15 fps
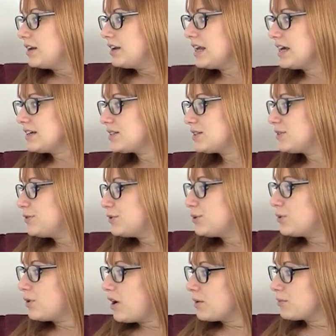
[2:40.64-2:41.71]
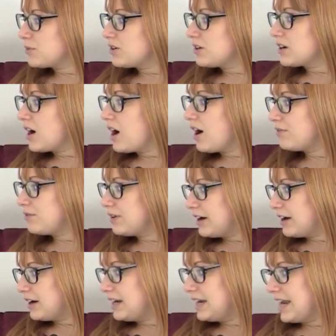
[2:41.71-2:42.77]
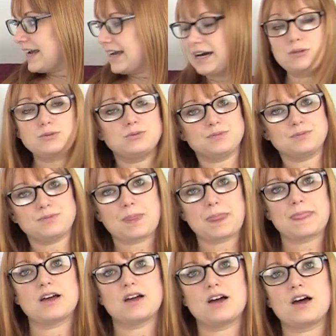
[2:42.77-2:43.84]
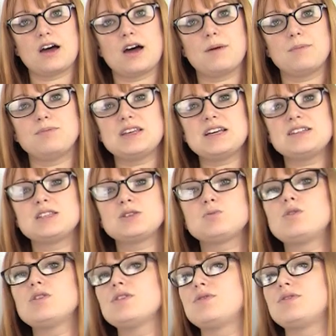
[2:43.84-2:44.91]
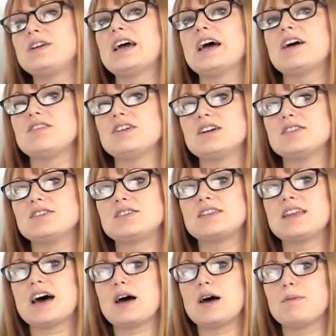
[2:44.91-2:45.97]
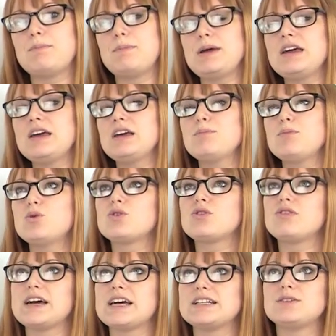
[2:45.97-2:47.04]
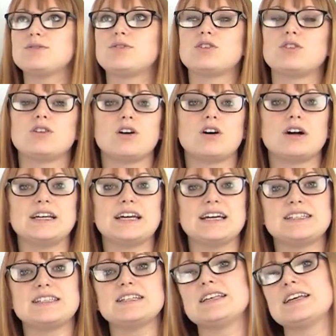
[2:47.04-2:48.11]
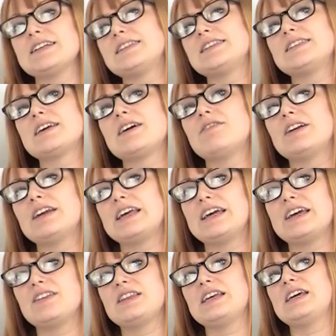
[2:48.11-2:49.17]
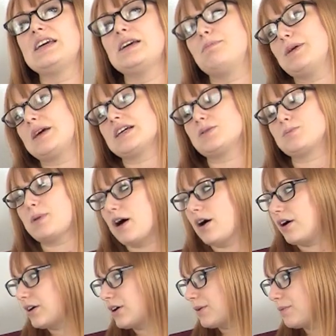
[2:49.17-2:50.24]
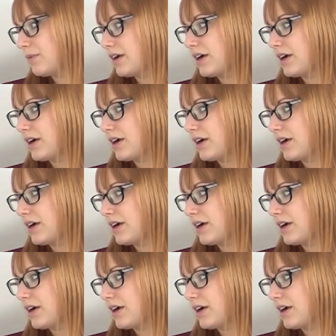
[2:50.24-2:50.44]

Next of all, I'm going to cover layout. This is one of the areas that being more creative online isn't necessarily the biggest perk.